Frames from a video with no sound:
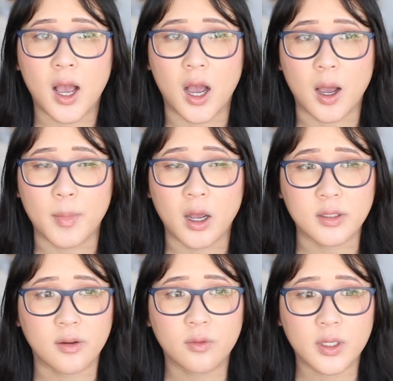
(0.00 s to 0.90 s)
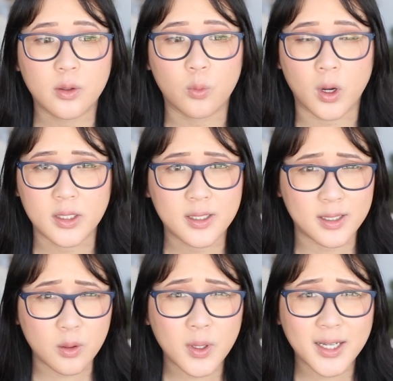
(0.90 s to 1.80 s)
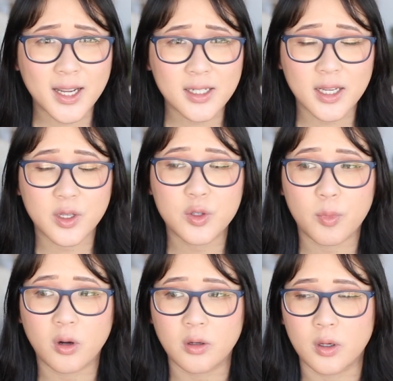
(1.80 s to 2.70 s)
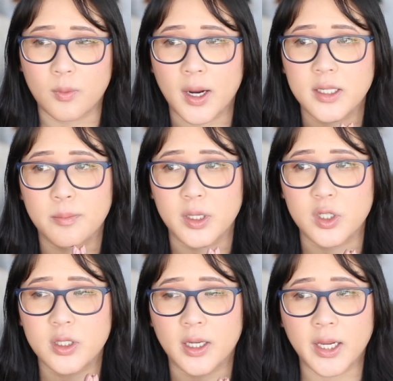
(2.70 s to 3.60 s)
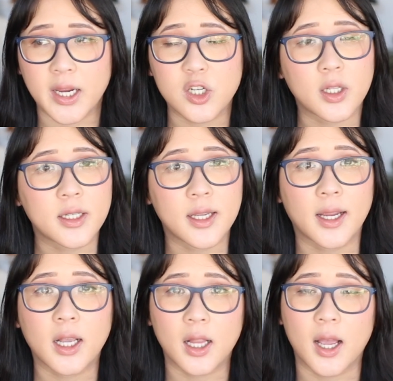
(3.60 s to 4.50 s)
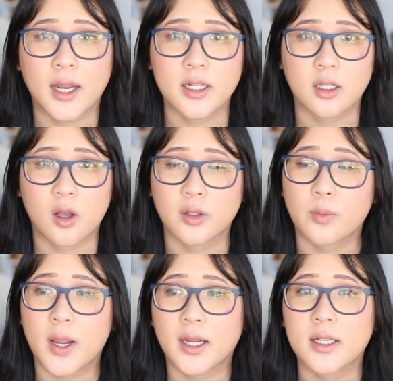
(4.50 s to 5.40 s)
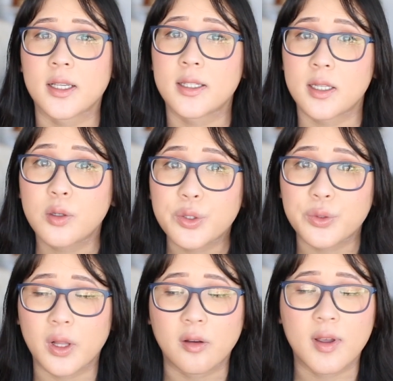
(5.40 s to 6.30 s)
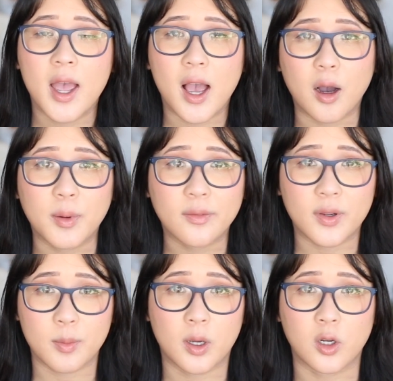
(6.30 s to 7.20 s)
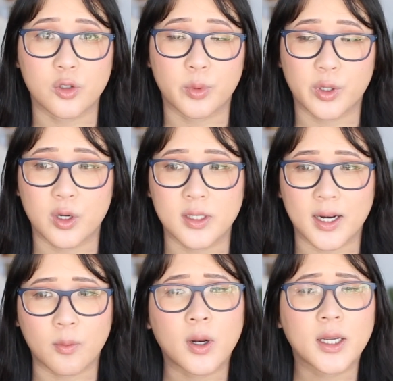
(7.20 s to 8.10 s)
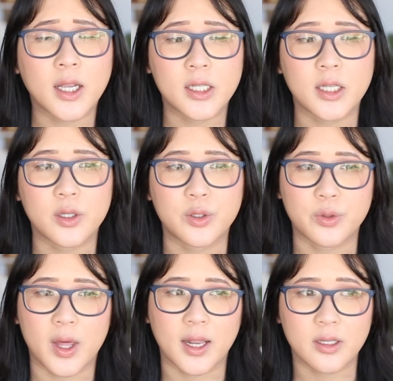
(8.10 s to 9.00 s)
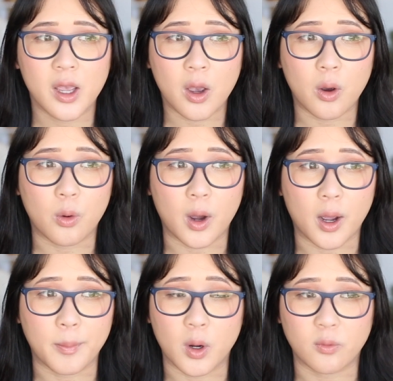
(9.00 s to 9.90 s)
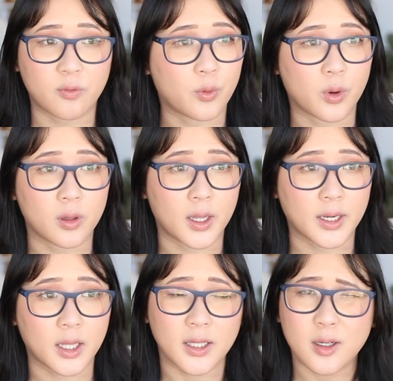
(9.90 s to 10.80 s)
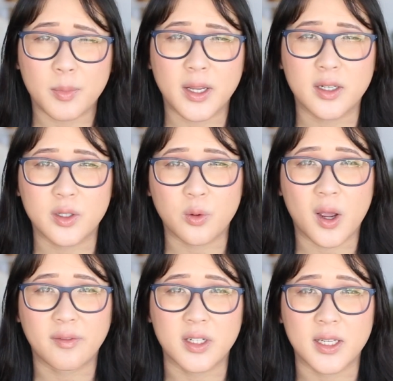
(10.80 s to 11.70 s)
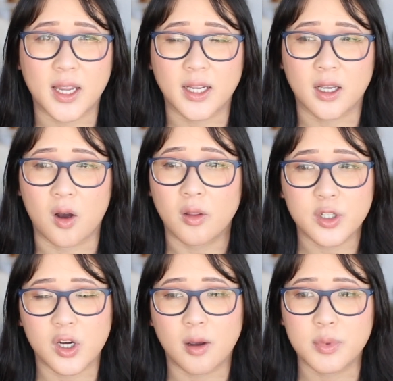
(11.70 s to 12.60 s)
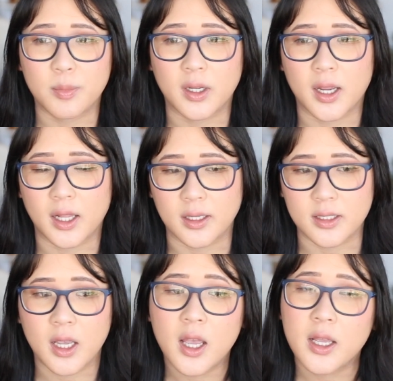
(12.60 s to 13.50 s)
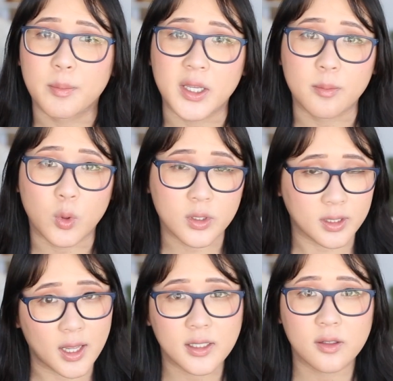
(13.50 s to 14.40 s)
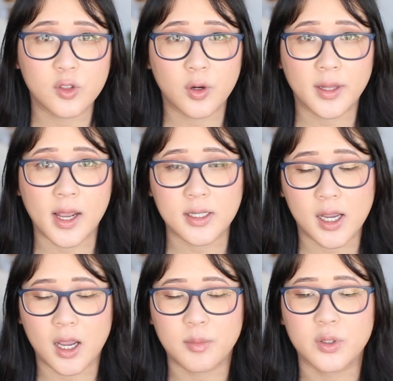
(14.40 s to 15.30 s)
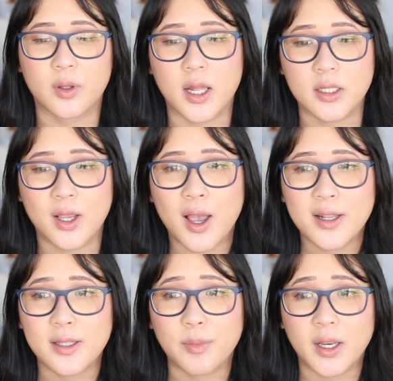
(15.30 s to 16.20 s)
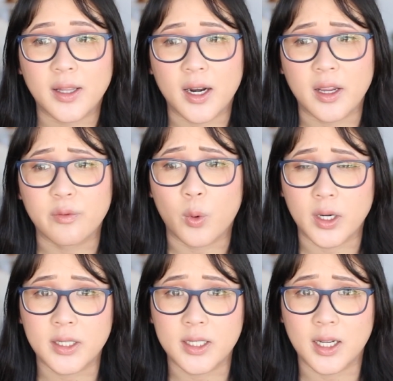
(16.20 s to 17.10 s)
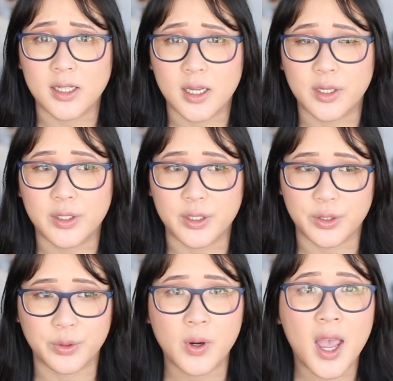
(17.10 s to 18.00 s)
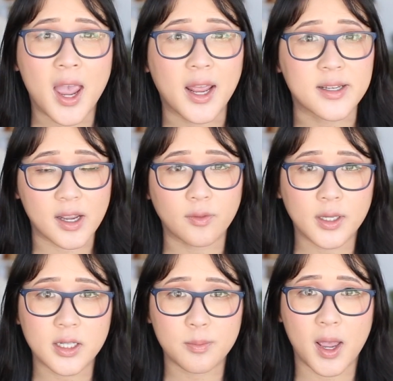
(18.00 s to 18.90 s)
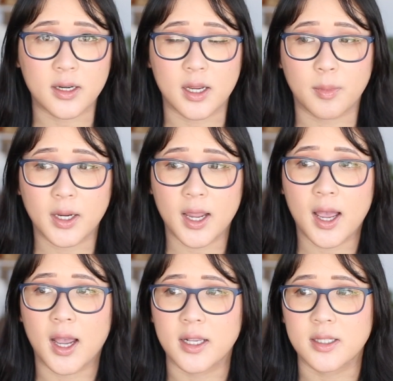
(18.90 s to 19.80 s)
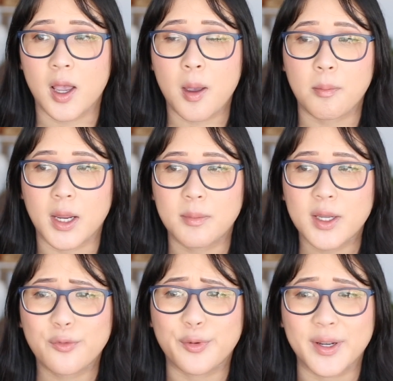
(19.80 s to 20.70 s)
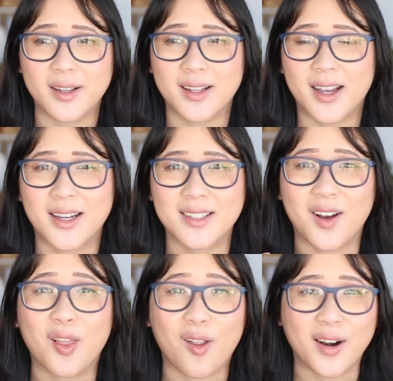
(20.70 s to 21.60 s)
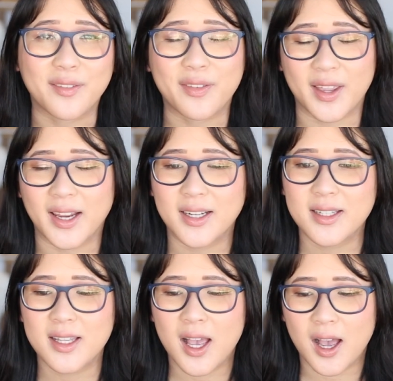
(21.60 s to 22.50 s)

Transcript: um, I'll definitely want still want to continue sparkle and white, but just occasionally take clients along the way, because I still do love helping female entrepreneurs and I want to continue to do that. Um, for like a little bit, don't have to take all the jobs, but at least be more selective during that time. So that's something that I wanted to continue to do, and definitely this pandemic has made me realize a lot of things.